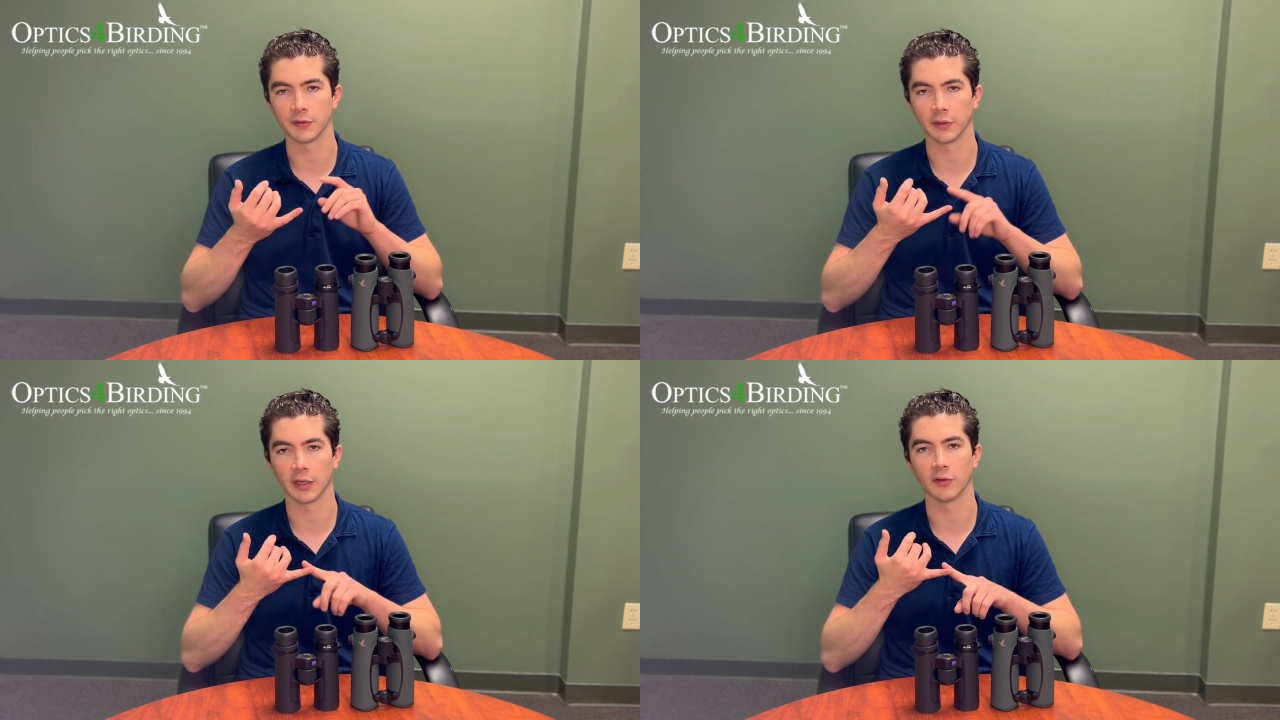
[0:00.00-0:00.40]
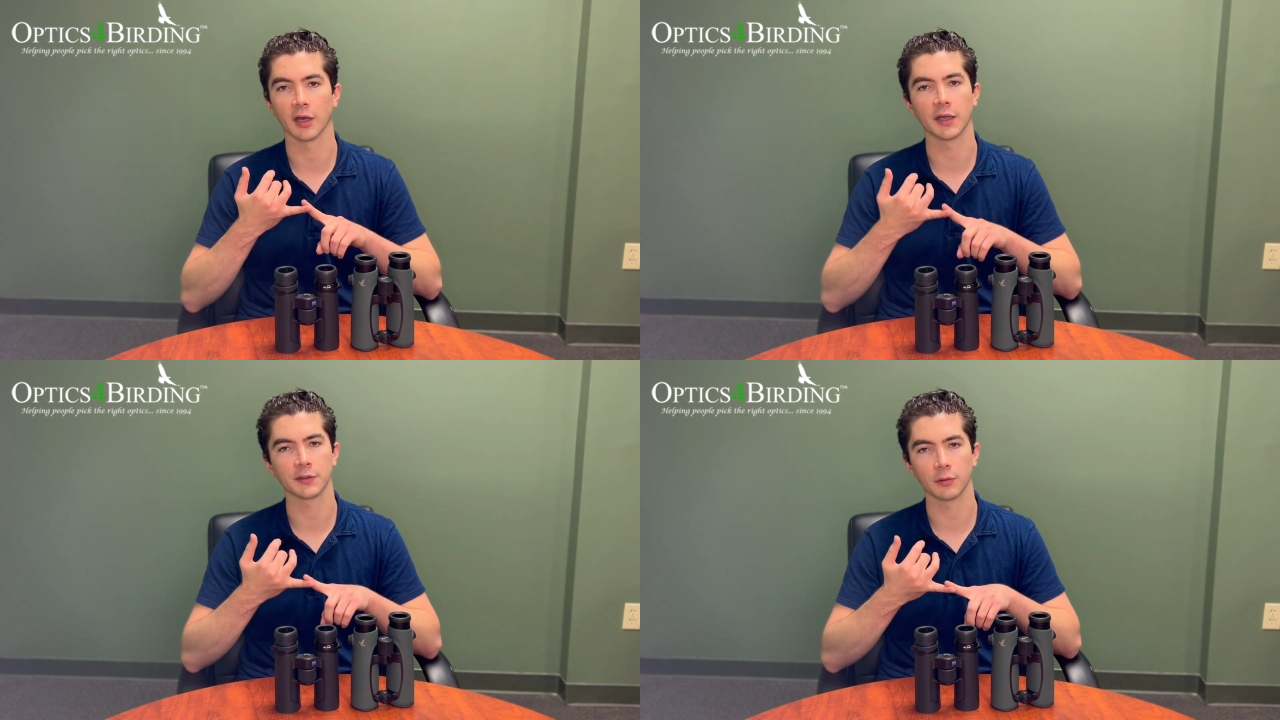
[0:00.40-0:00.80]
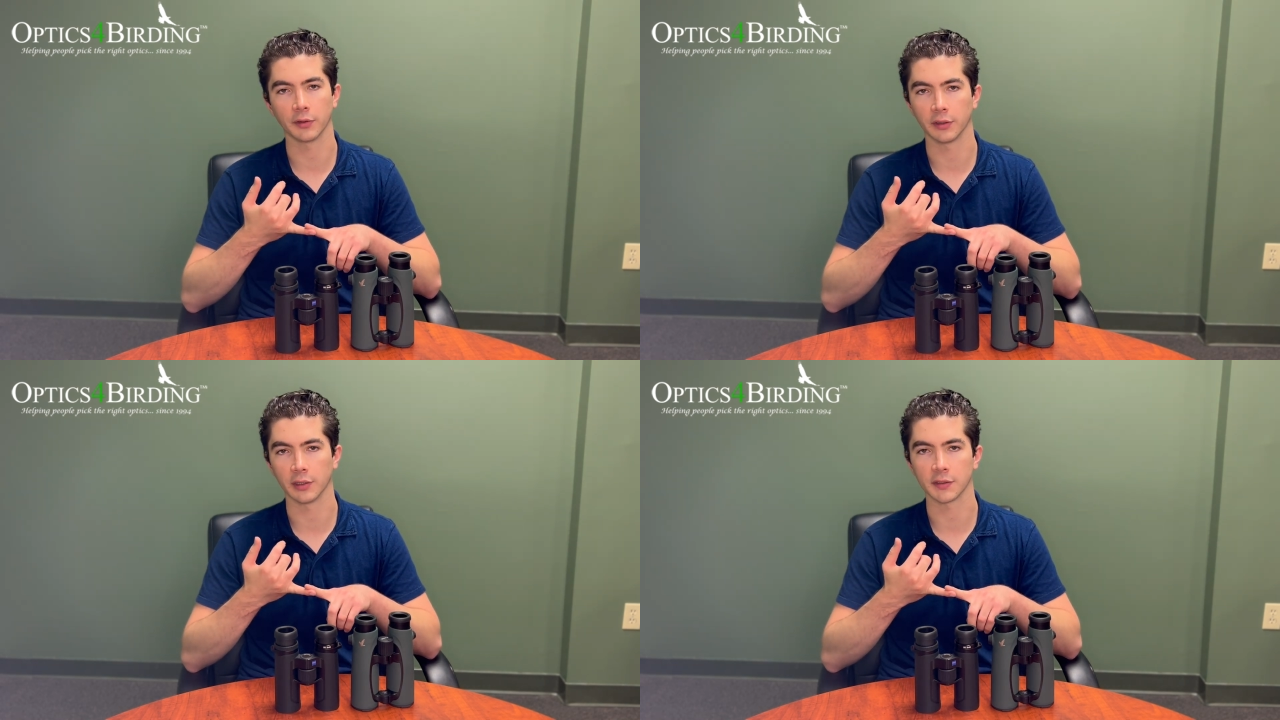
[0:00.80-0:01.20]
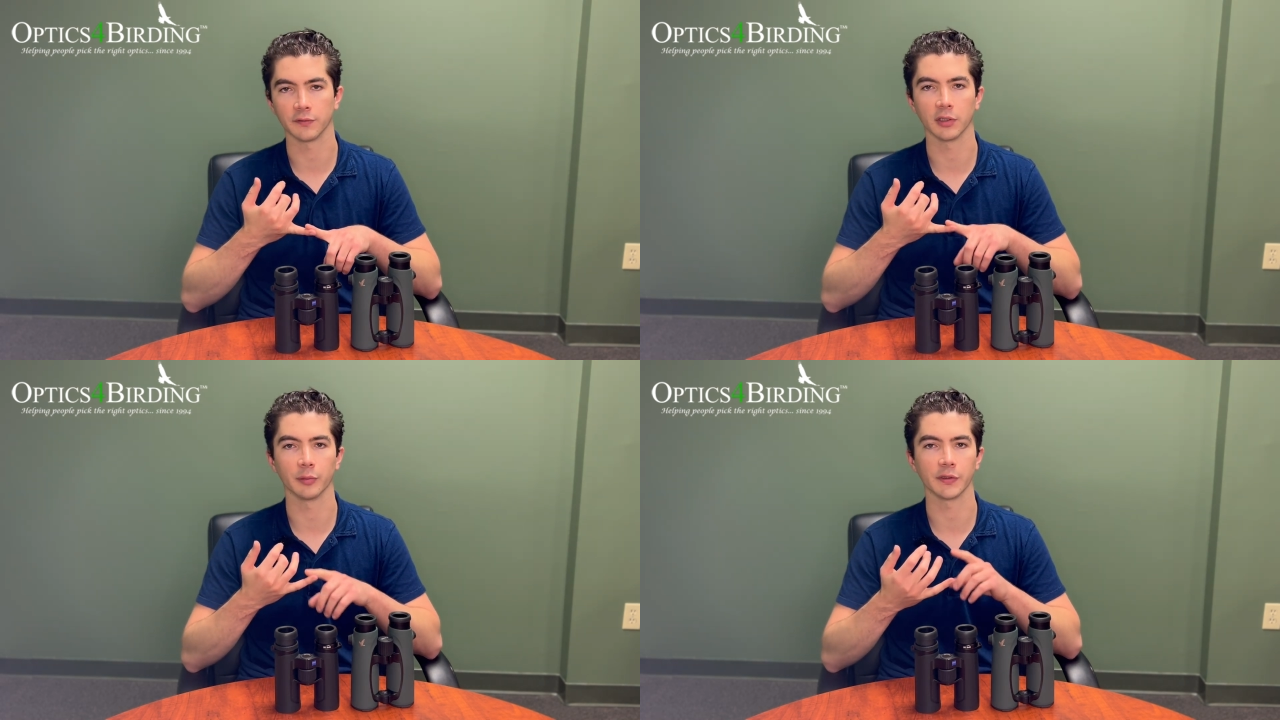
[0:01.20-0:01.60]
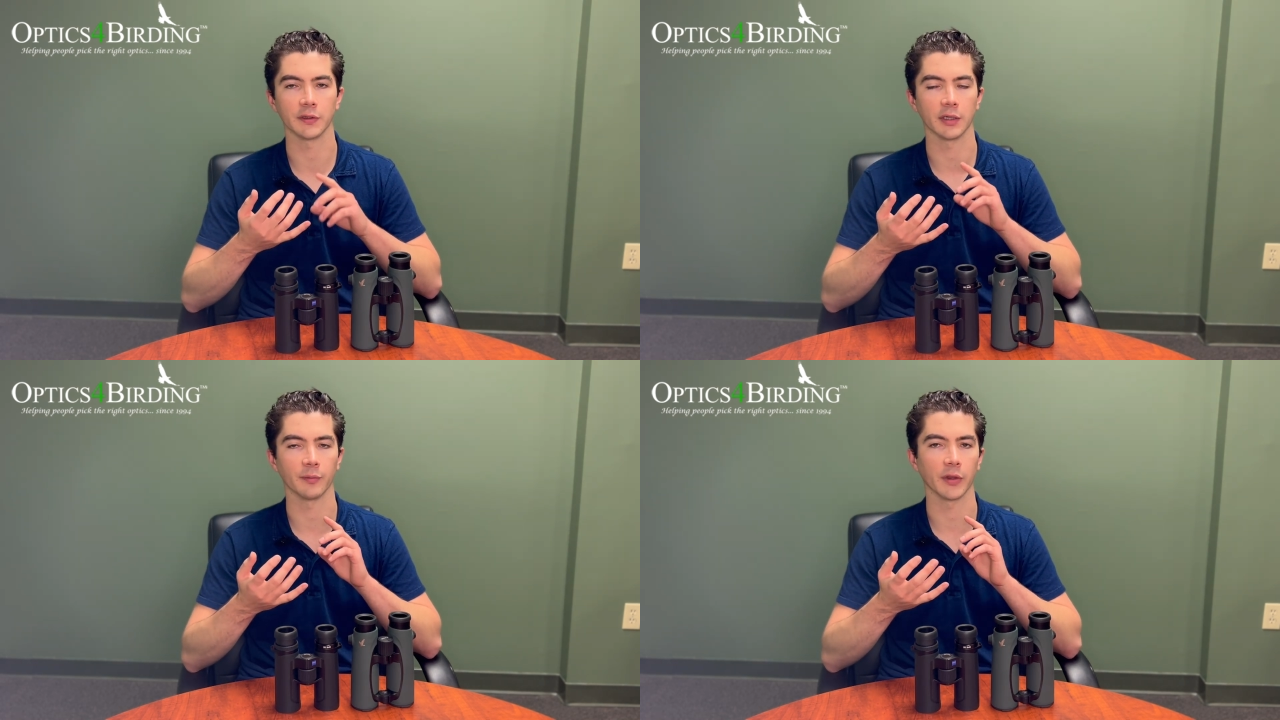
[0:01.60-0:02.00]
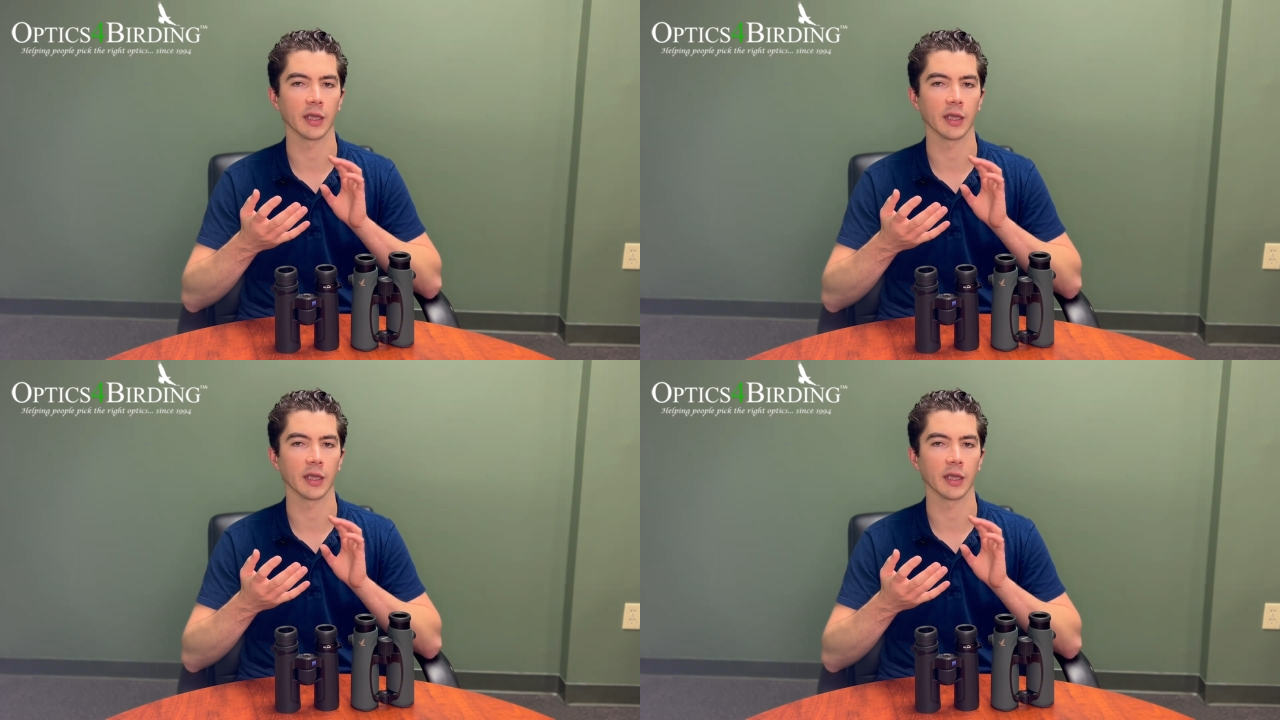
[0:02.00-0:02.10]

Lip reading: So they have the highest quality glass available to them.